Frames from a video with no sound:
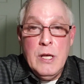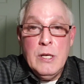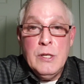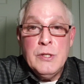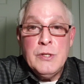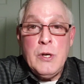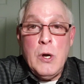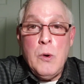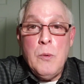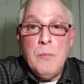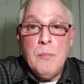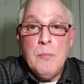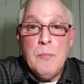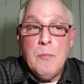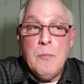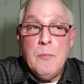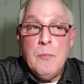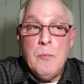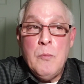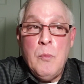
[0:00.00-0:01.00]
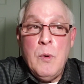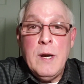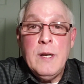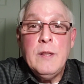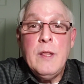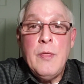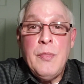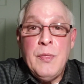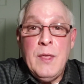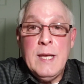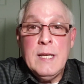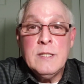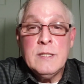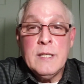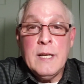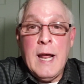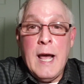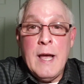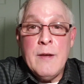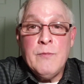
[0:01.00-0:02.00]
So, one of the things
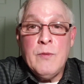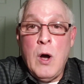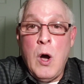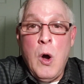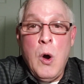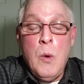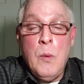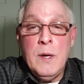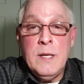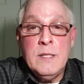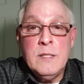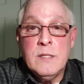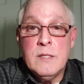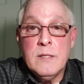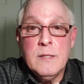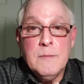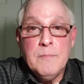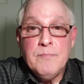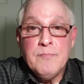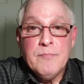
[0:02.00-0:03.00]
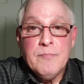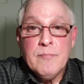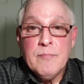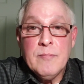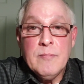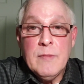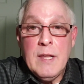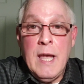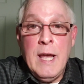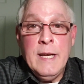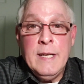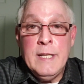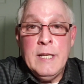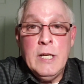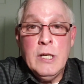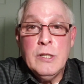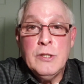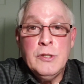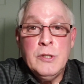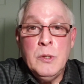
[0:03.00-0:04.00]
that I've always
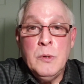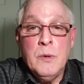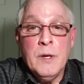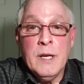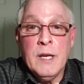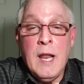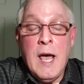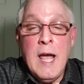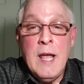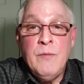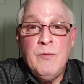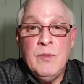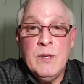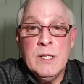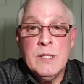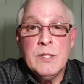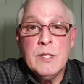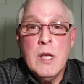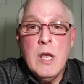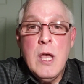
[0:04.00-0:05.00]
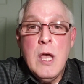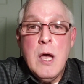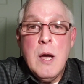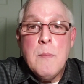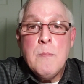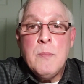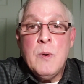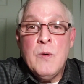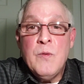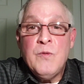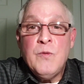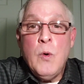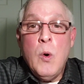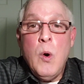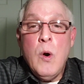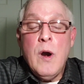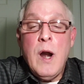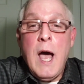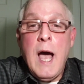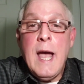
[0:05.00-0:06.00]
adhered to in life is
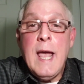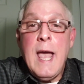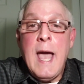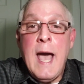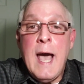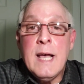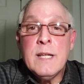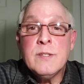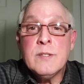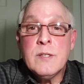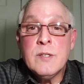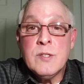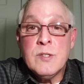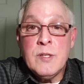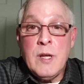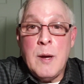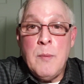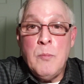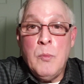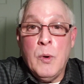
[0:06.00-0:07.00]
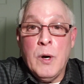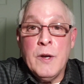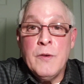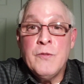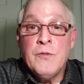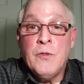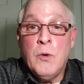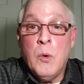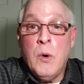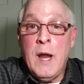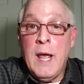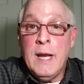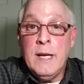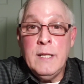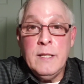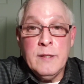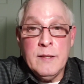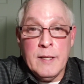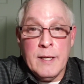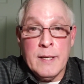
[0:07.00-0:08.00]
before I ask someone for
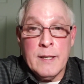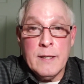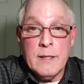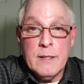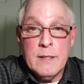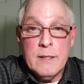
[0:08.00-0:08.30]
anything,